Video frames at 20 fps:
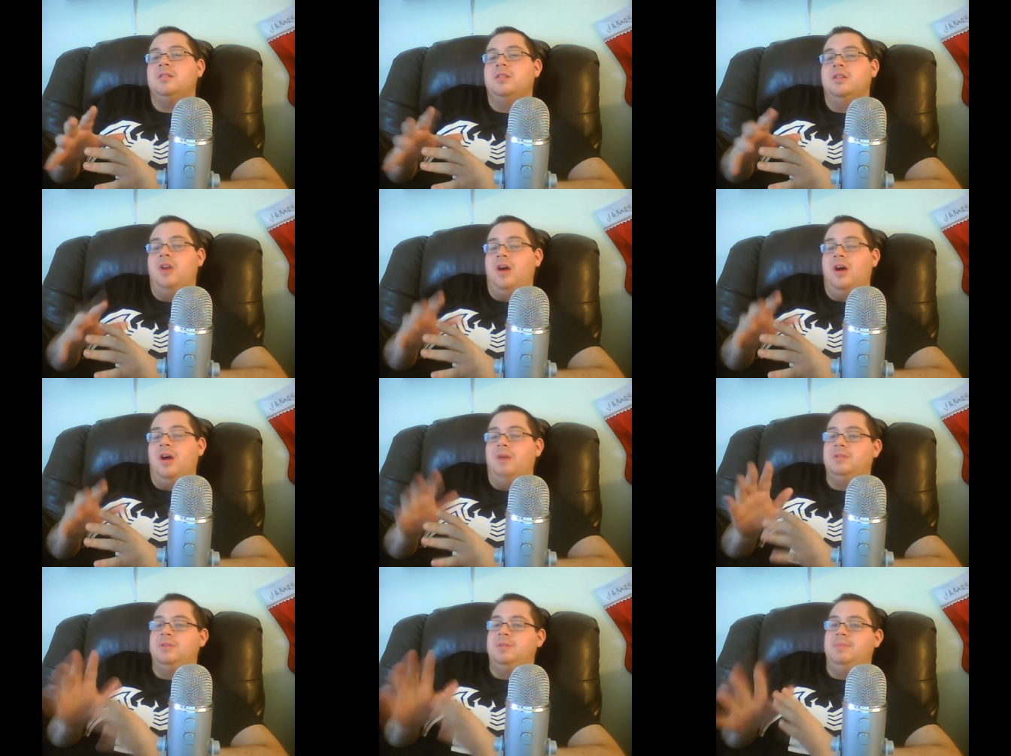You know,
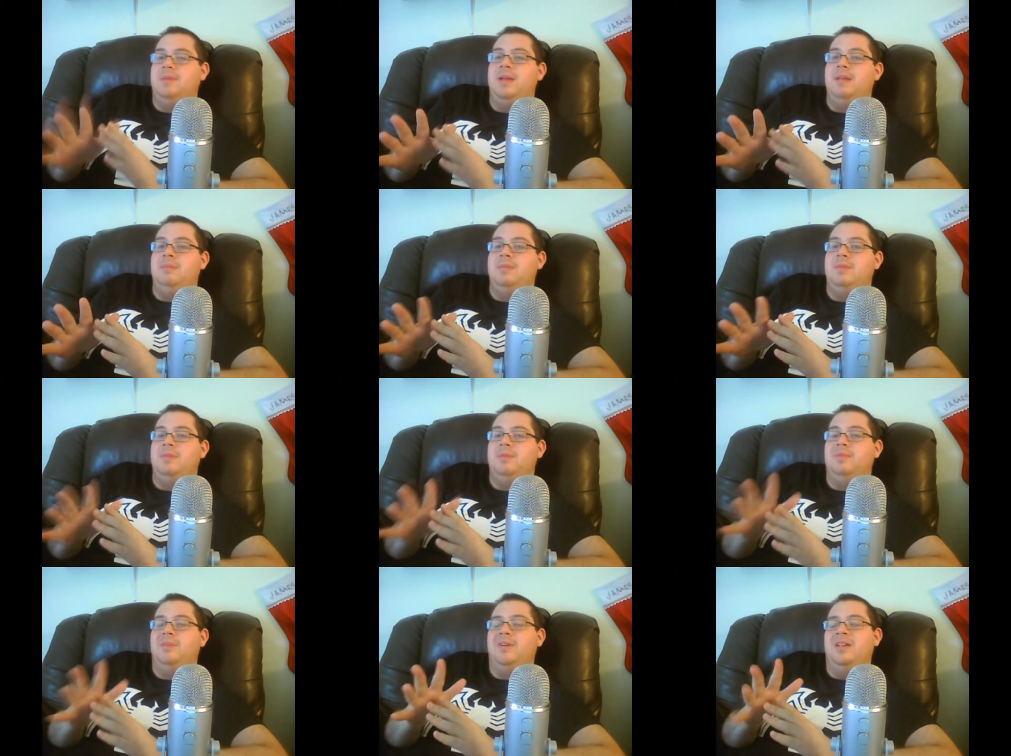I was a
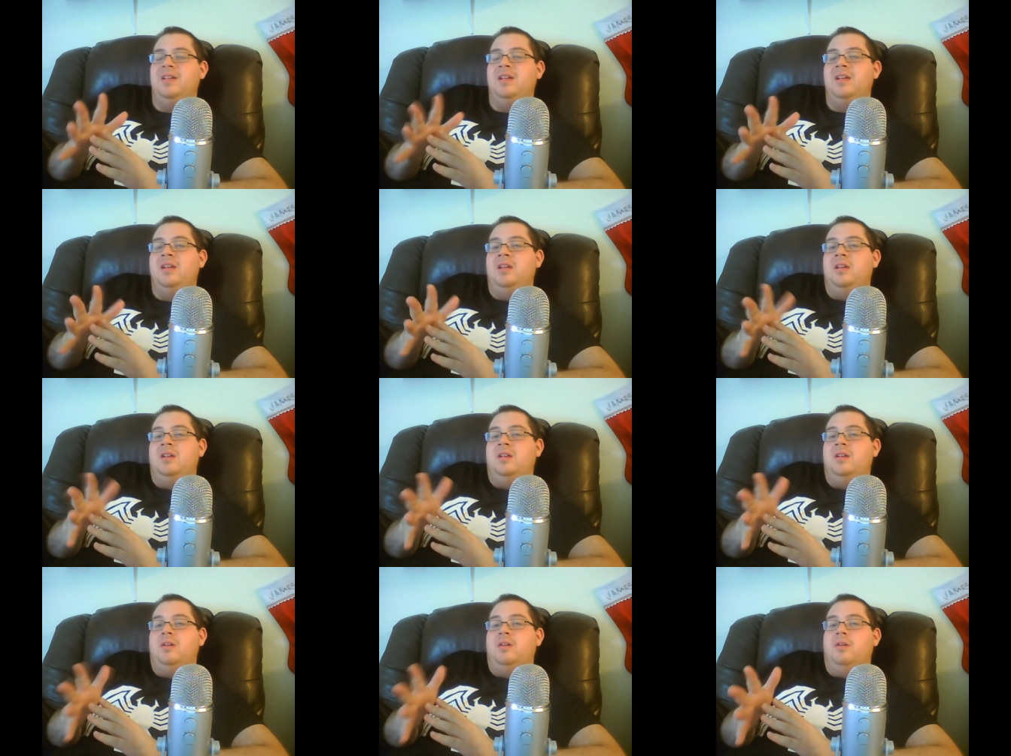baby, but
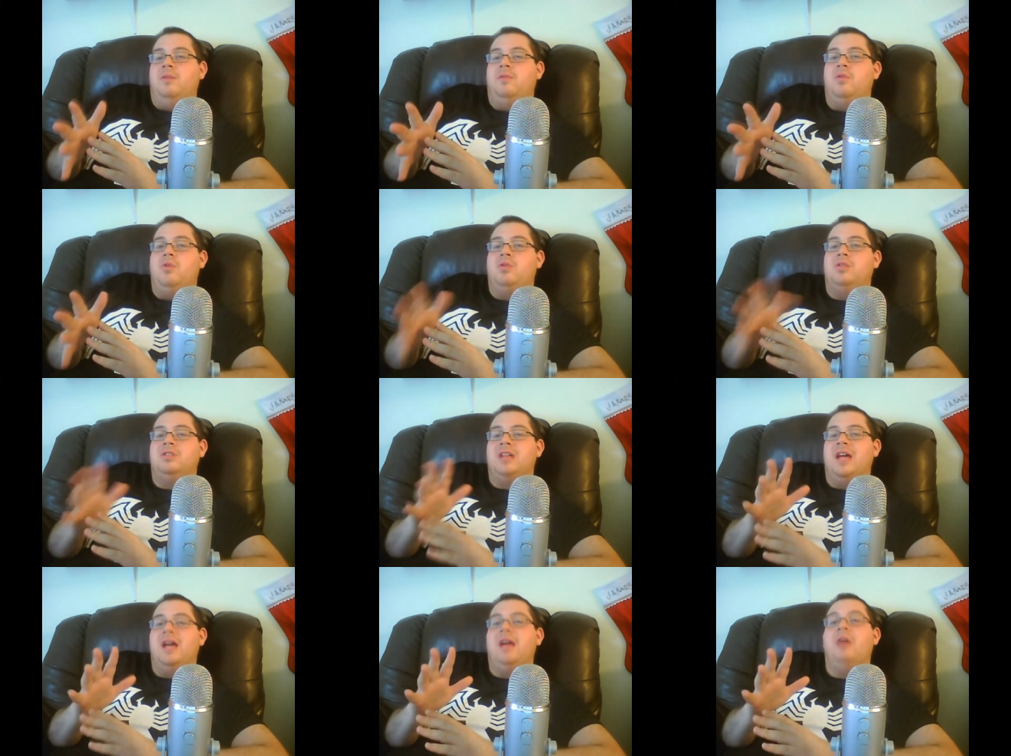of
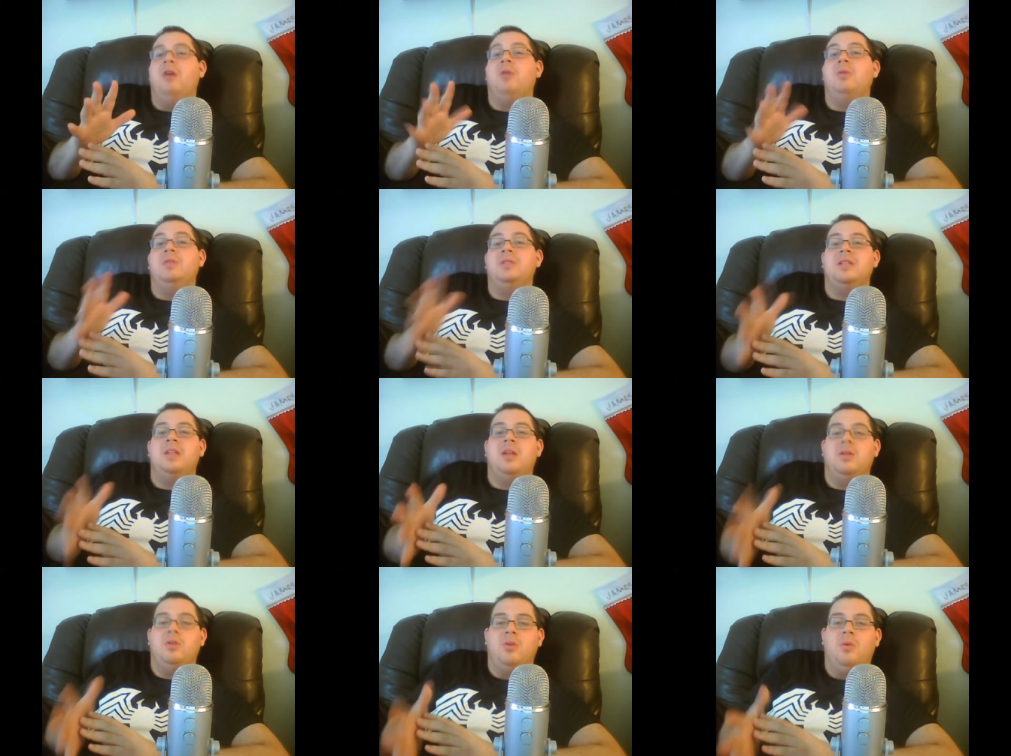course, I always
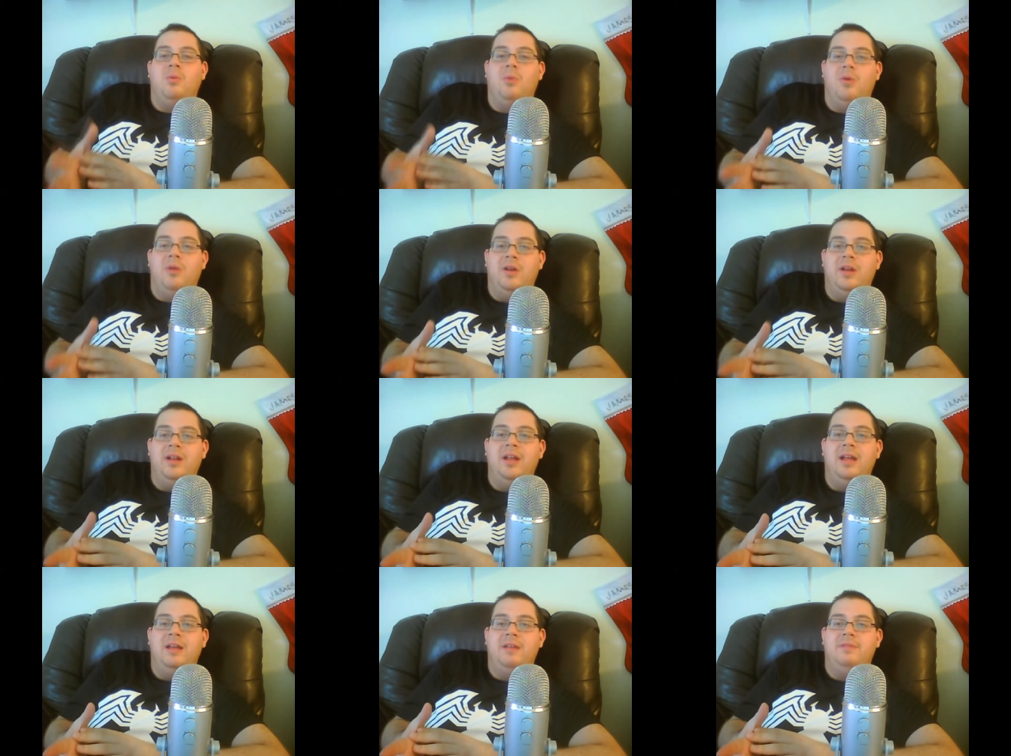think the
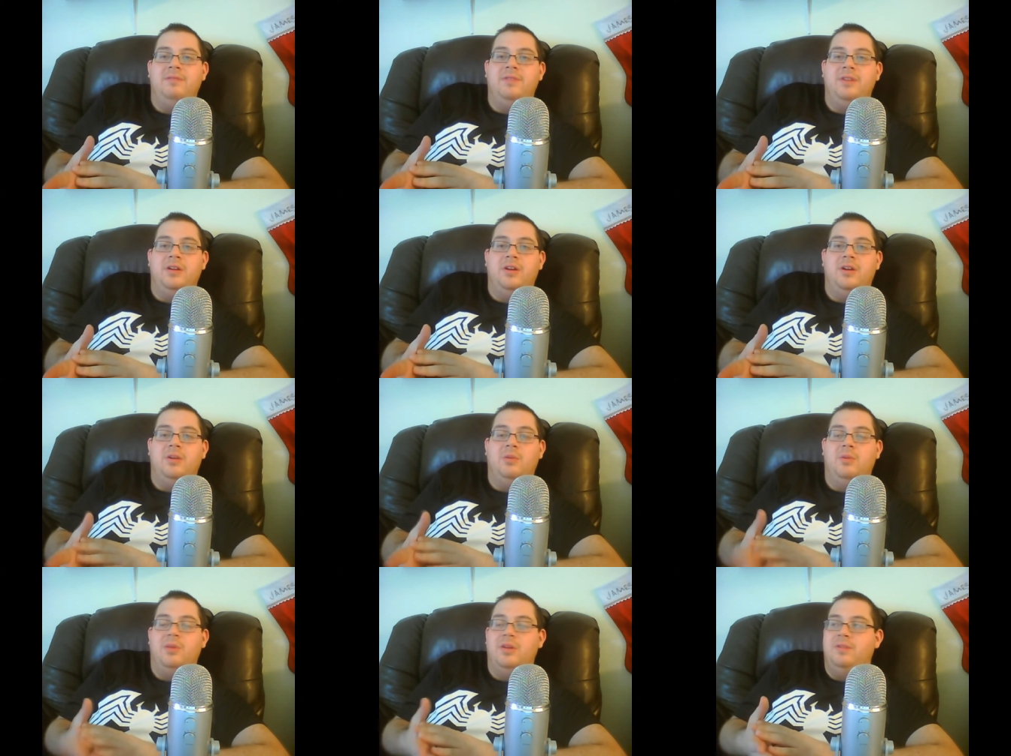what if. You
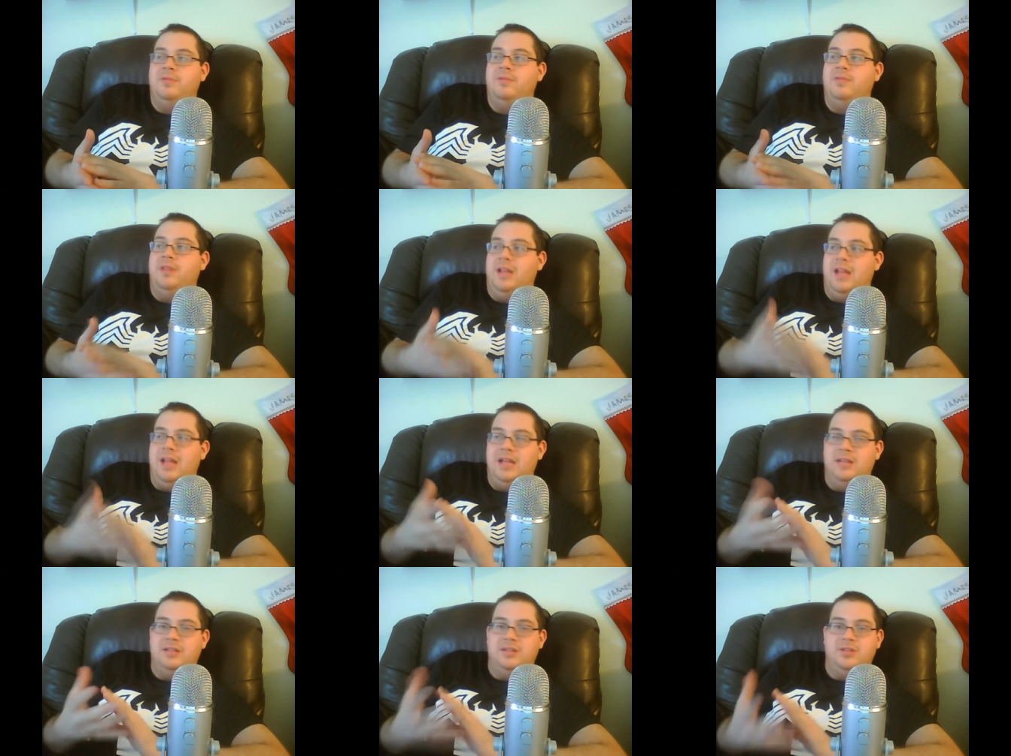know, what if the
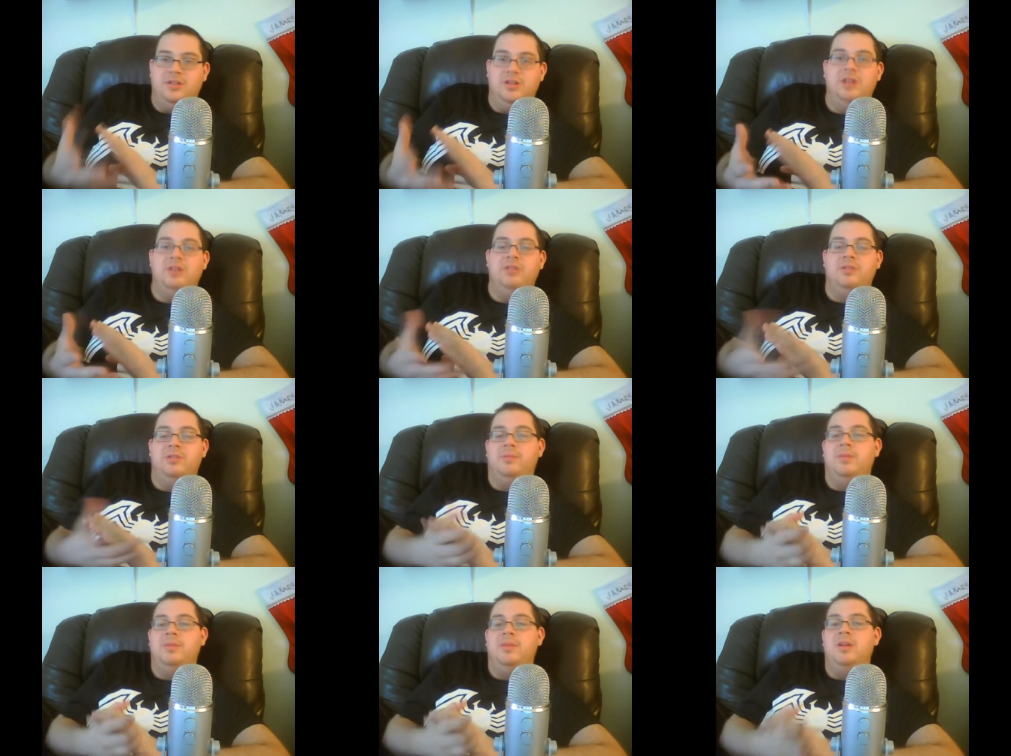cancer
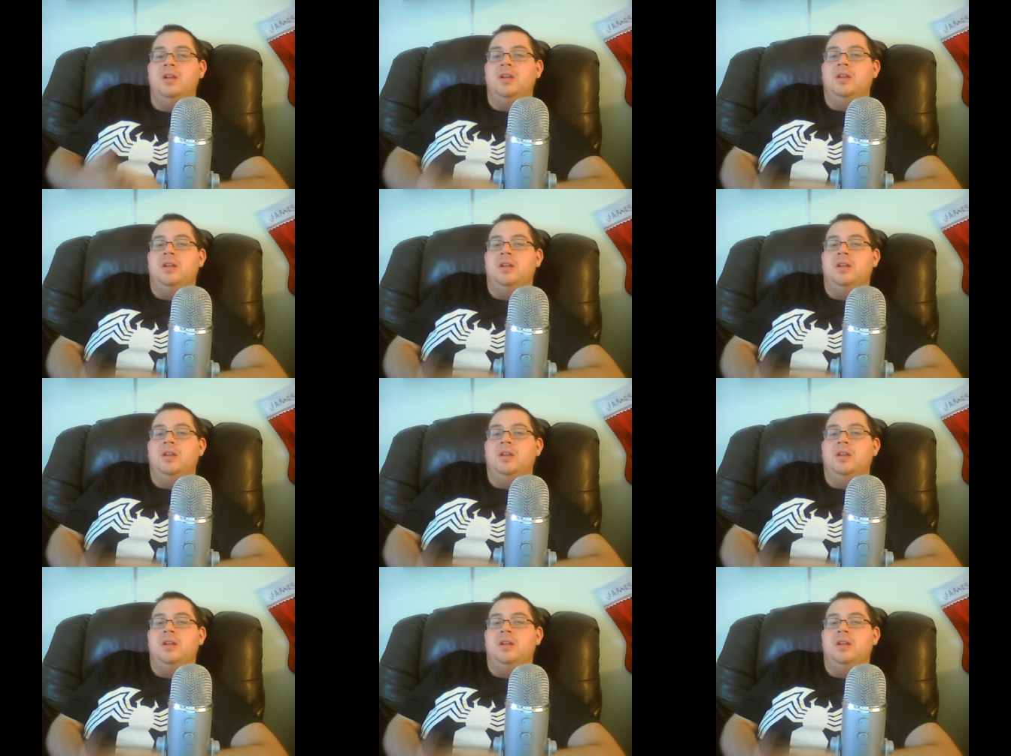killed him?